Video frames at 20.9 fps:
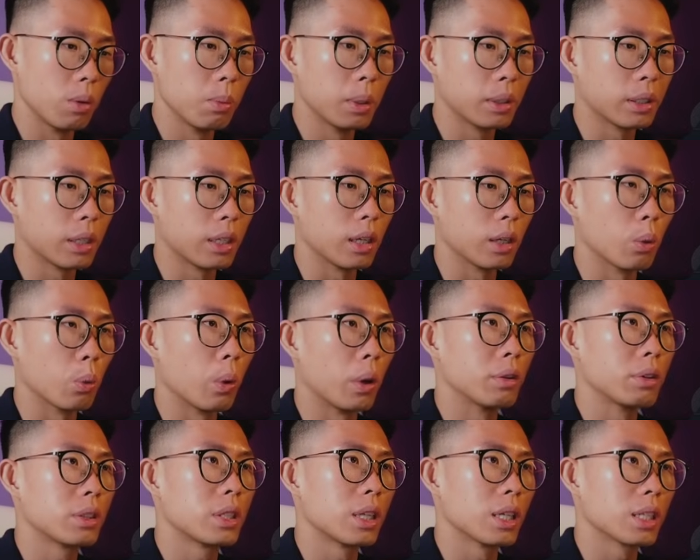immediately when
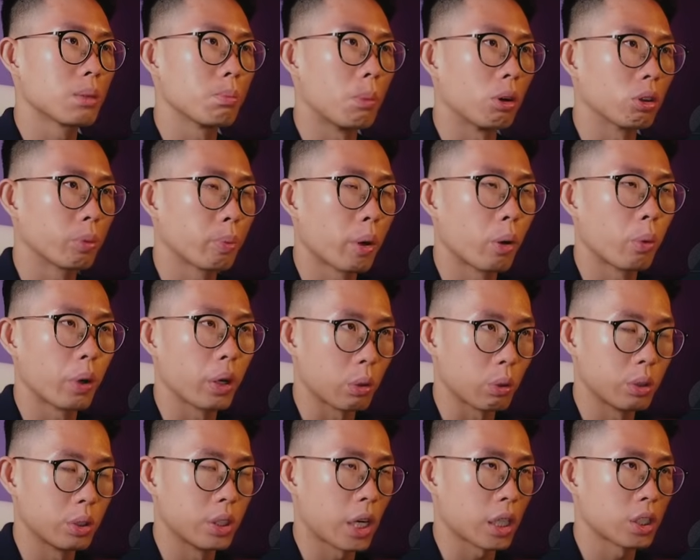you see these multiple week
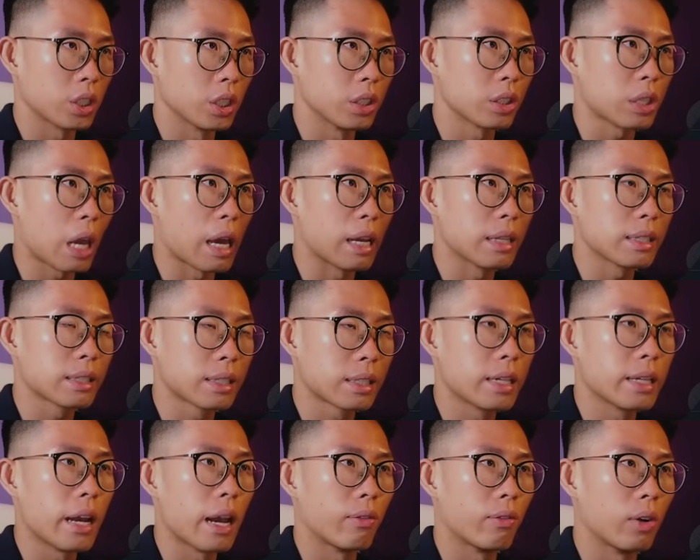rejections at this
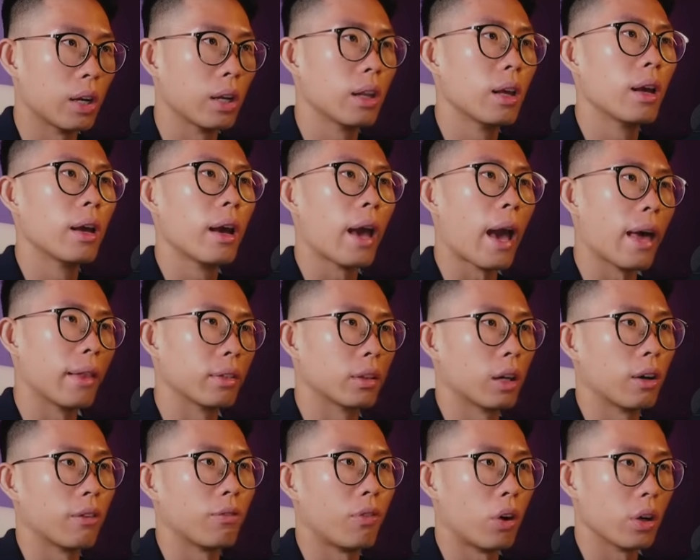key level,
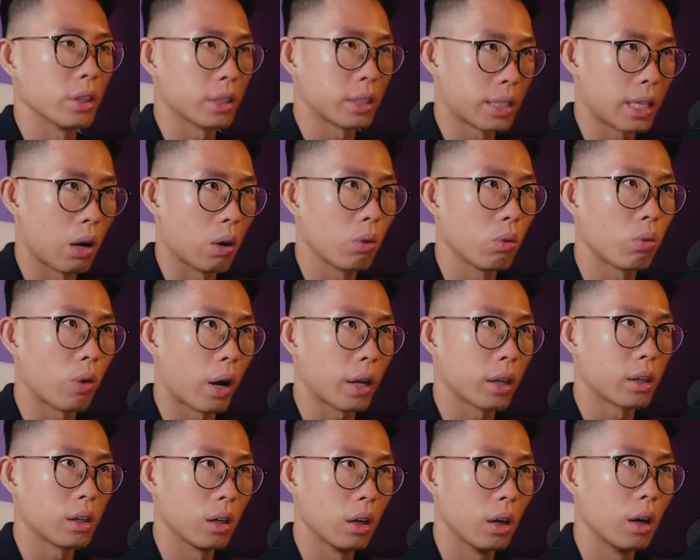enter for a sell right
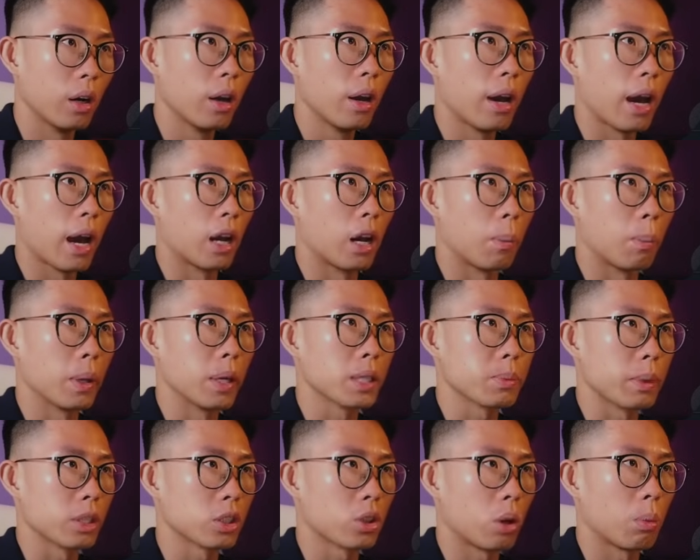here, and I'll place
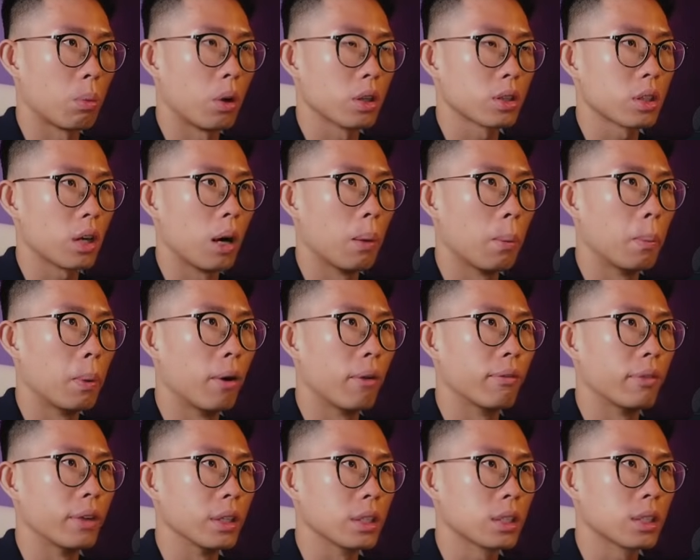my stop loss
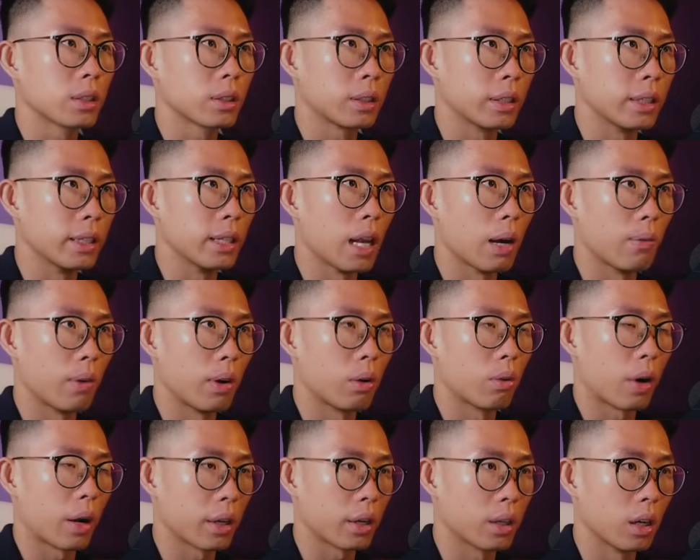above this key level
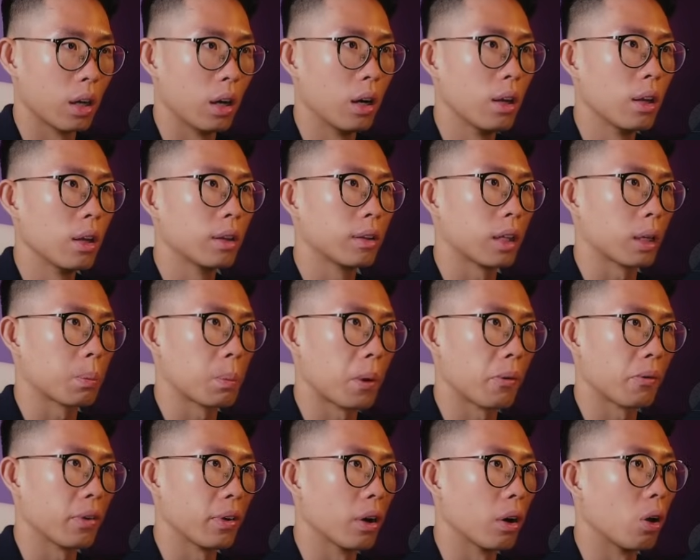right here, take
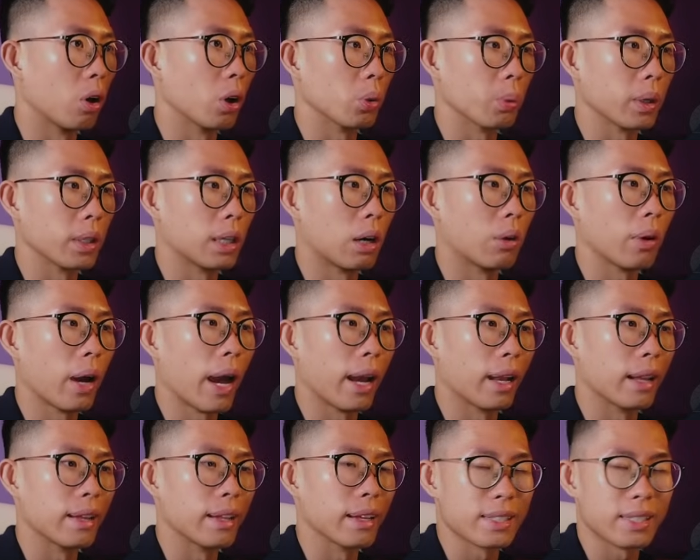profit all the way down at
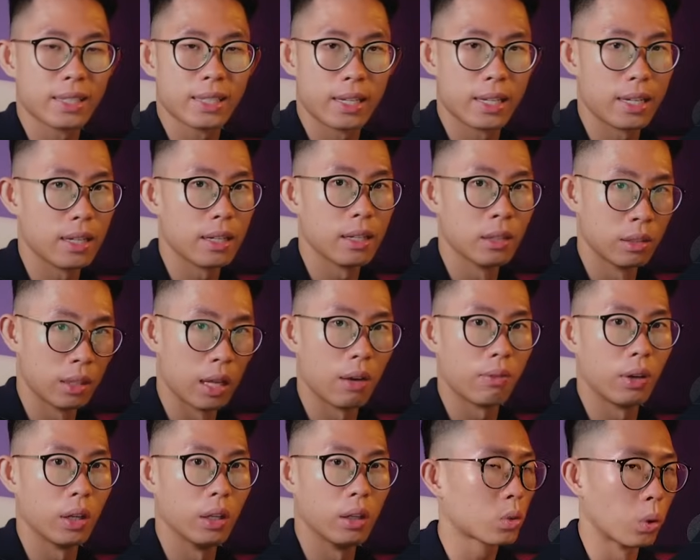the next key
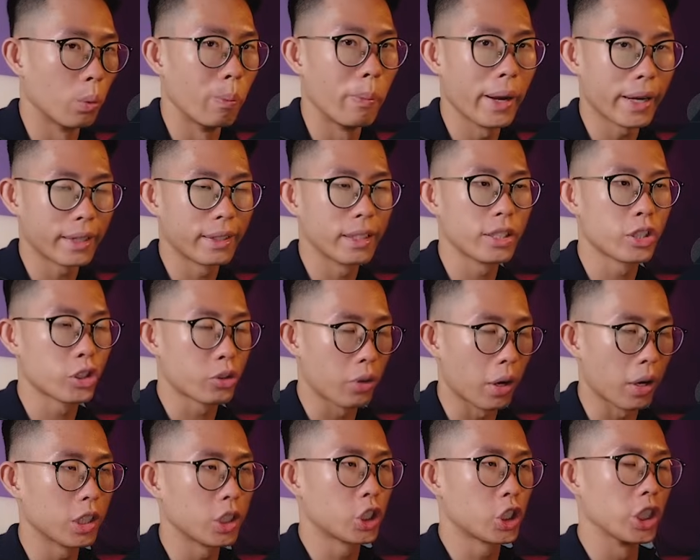level. To make this
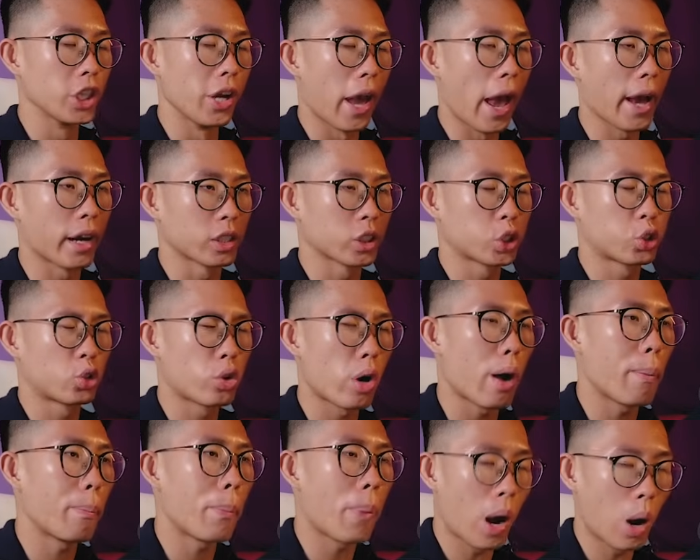strategy
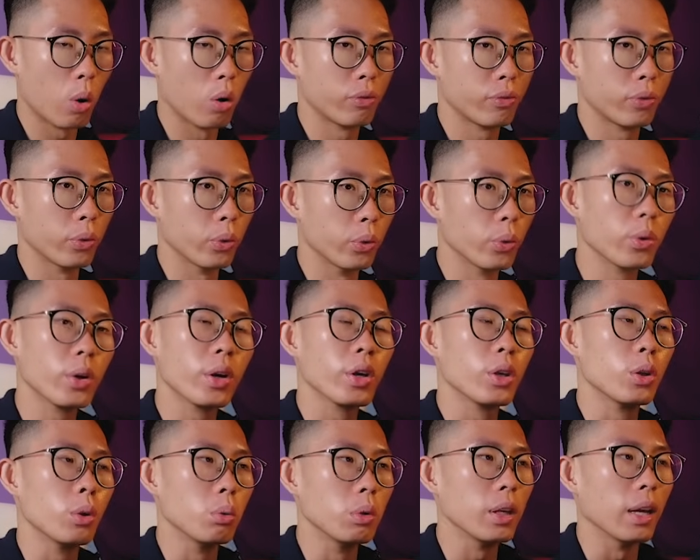extra powerful,
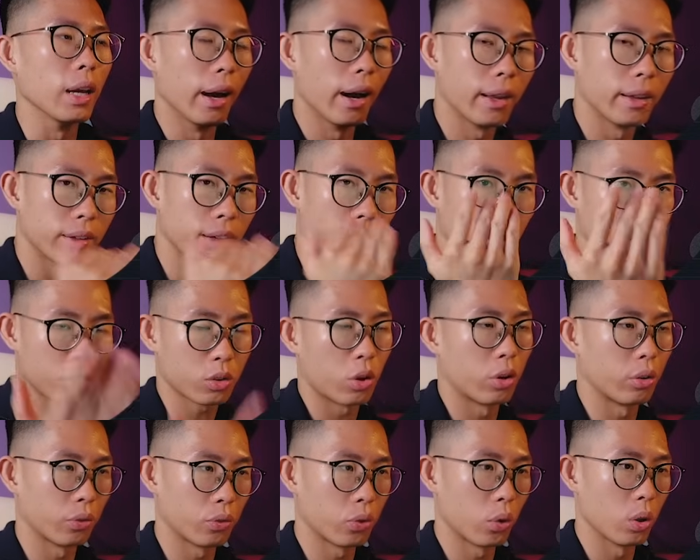you need another
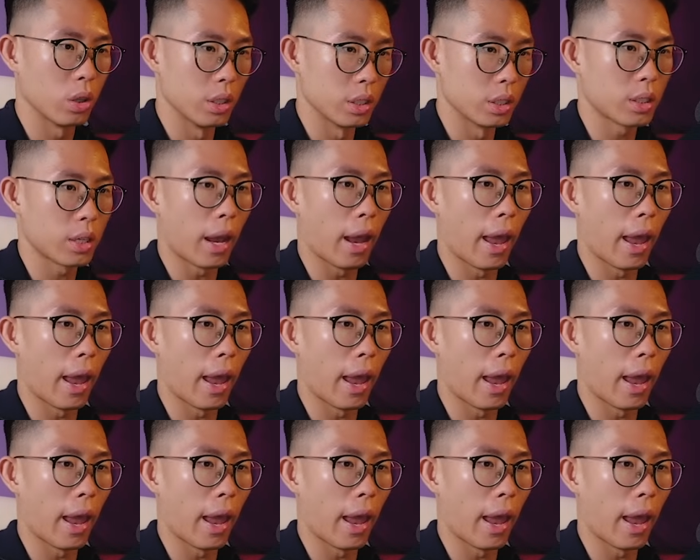confluence,